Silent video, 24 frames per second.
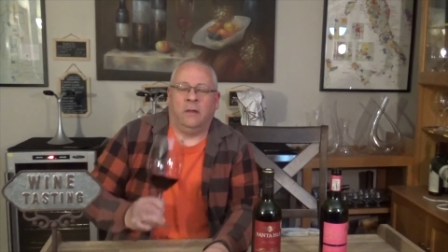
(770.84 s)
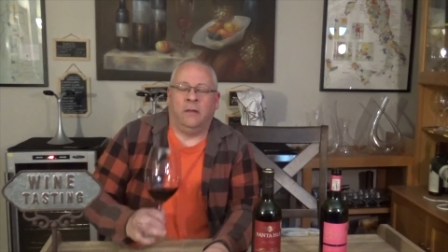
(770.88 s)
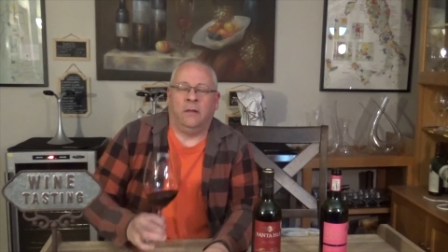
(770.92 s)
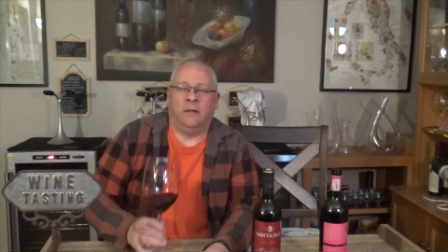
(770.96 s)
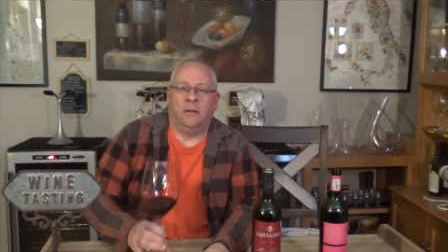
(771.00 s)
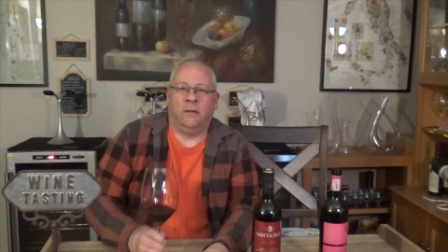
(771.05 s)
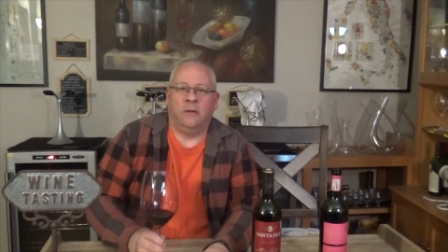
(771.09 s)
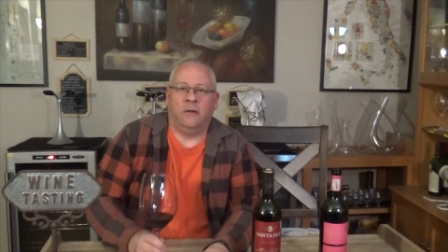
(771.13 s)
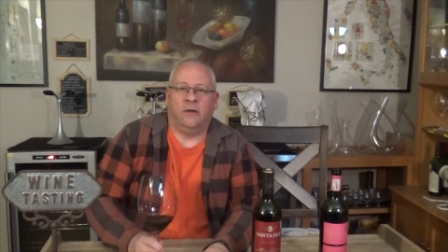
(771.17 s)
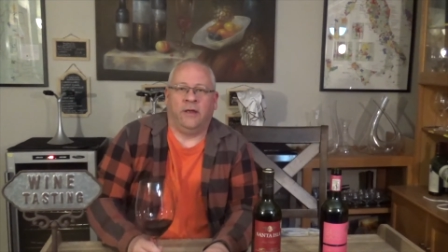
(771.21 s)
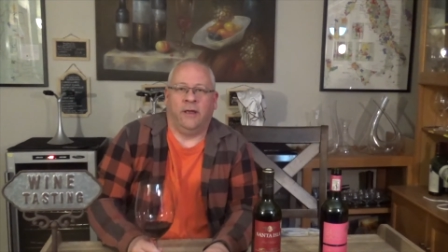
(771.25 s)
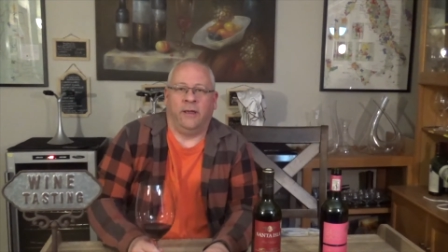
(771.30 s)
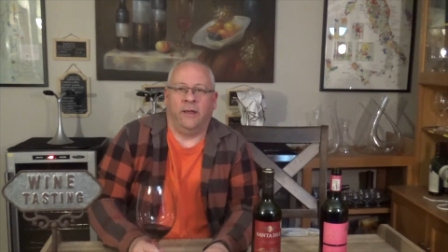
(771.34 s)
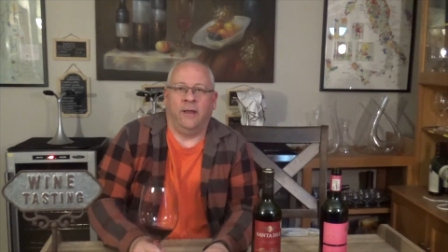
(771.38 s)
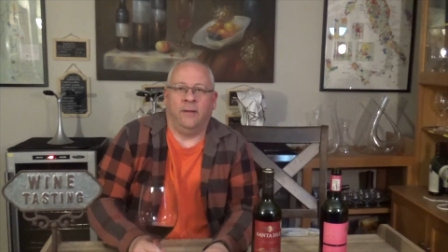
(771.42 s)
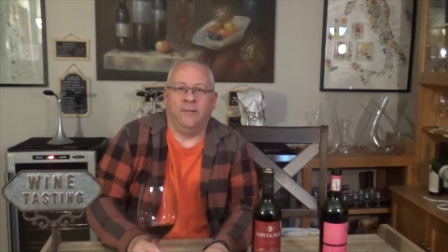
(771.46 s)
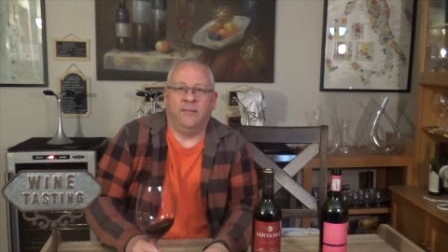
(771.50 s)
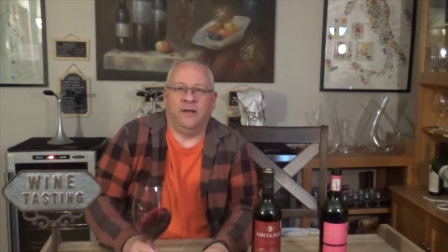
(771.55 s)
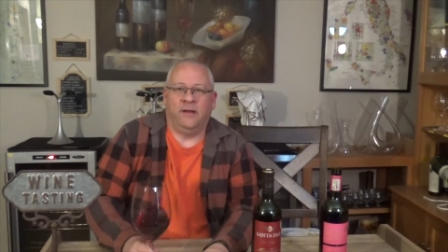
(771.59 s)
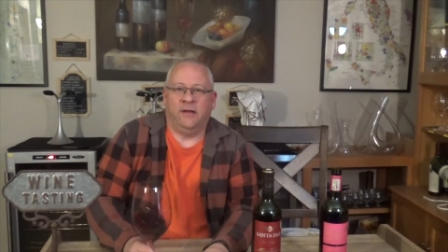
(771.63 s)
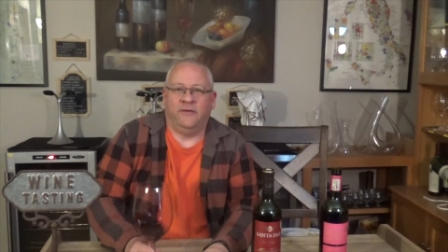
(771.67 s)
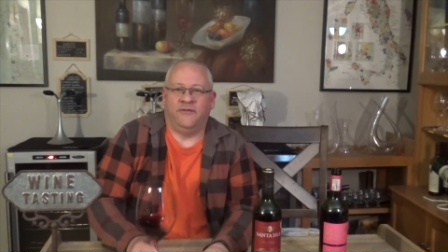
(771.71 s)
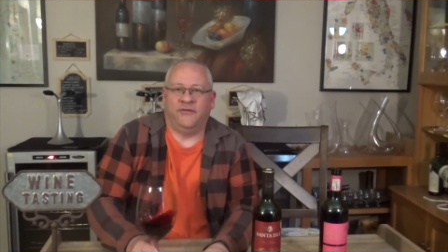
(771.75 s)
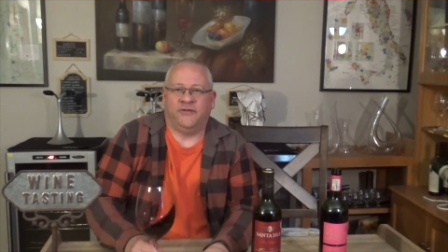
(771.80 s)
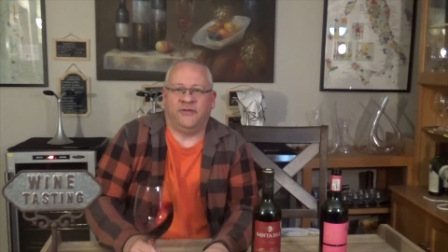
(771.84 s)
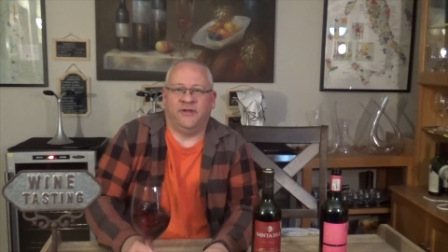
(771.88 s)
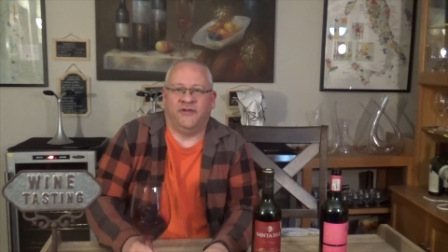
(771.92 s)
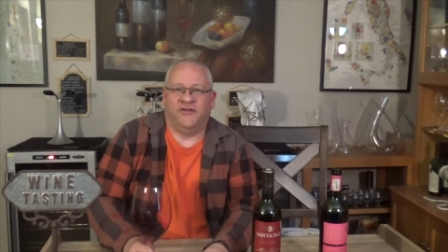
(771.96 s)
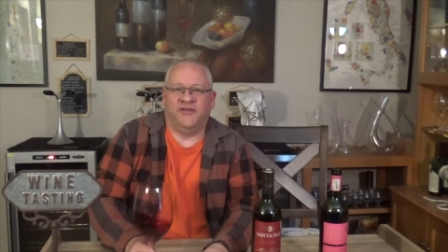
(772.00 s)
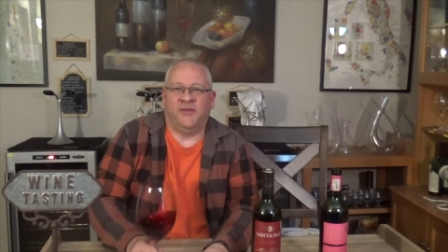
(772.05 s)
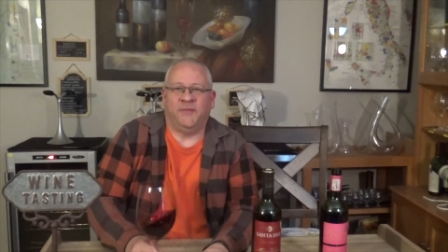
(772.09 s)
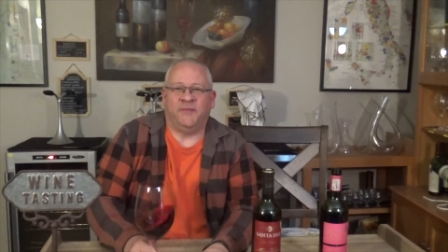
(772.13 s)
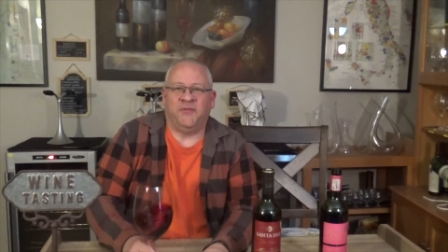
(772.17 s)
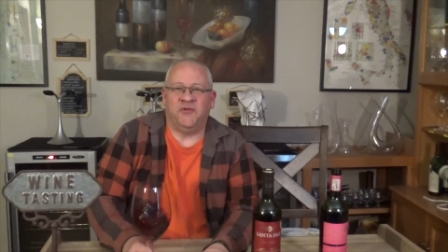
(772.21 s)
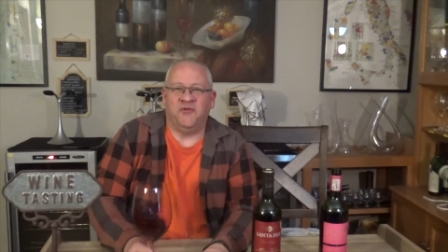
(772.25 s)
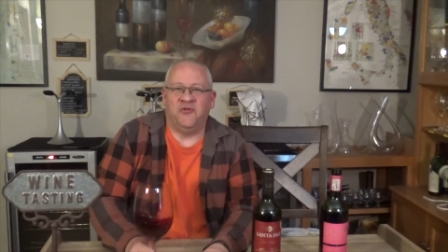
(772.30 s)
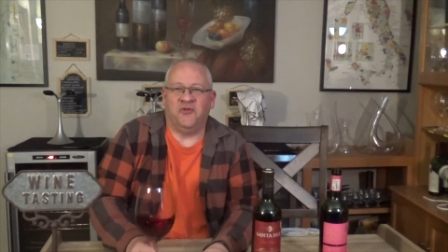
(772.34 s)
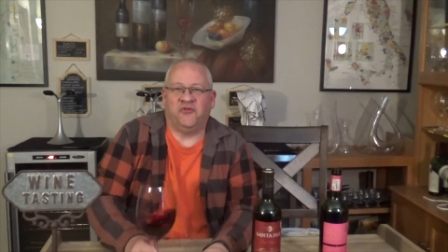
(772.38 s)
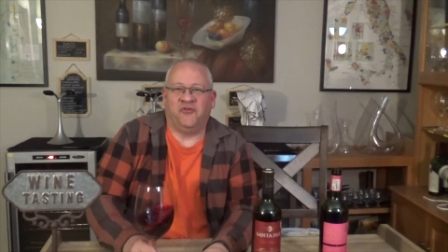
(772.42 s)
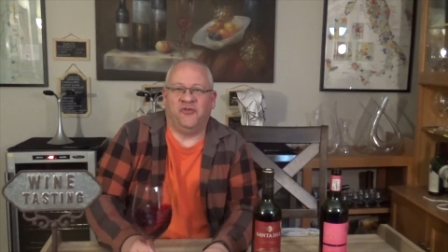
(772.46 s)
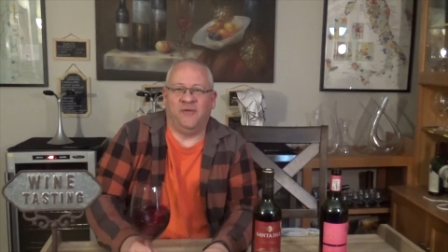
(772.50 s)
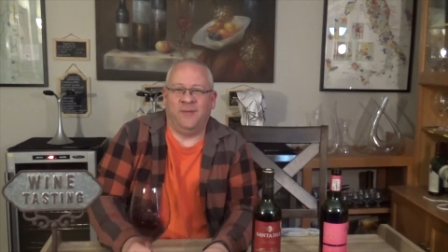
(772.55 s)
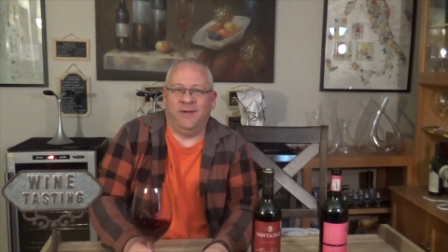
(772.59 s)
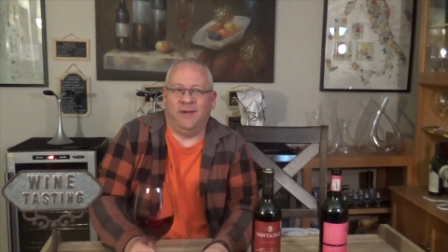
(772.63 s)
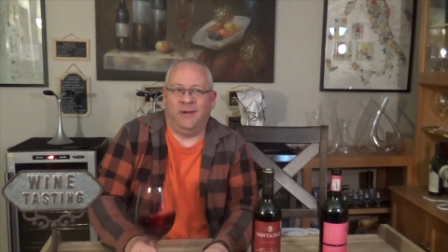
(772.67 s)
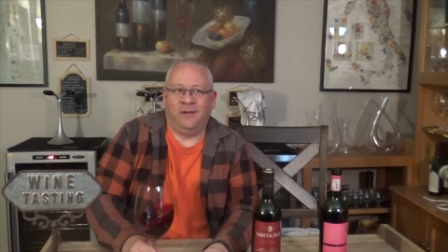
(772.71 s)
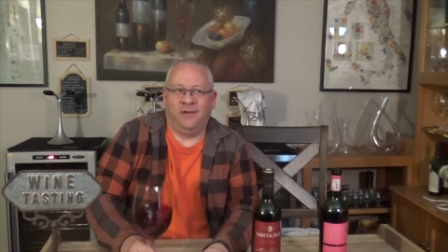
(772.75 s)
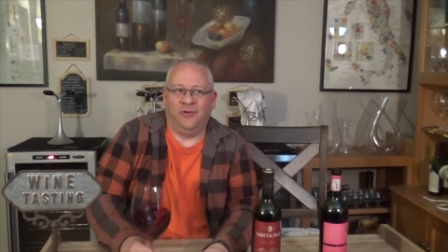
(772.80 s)
okay. I'm gonna just skip the nose for
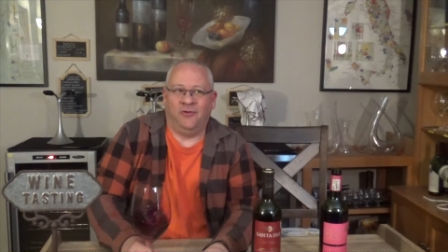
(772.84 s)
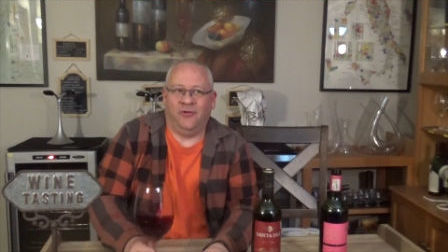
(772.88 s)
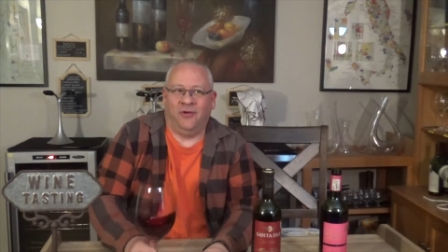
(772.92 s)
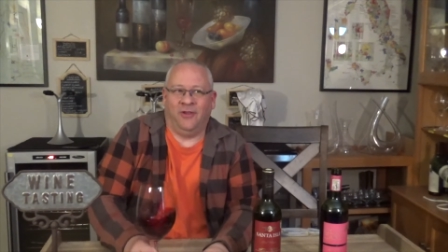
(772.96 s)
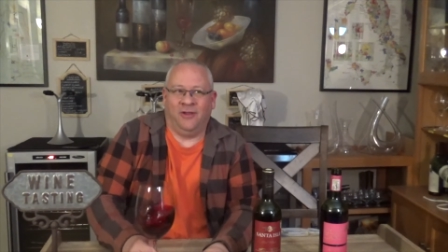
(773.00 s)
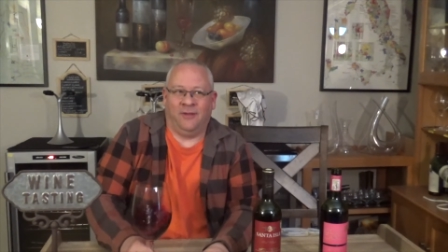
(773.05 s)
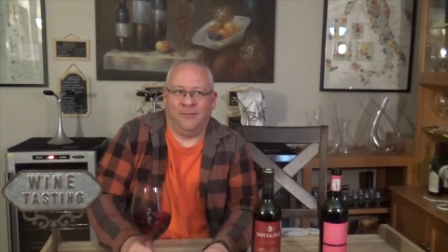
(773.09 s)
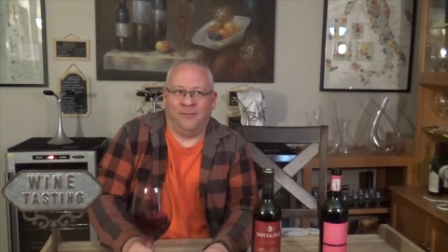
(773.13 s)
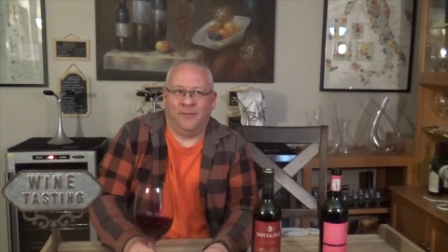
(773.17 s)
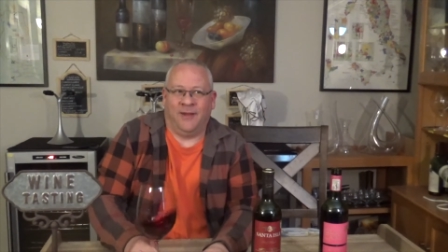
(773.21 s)
a minute and go to the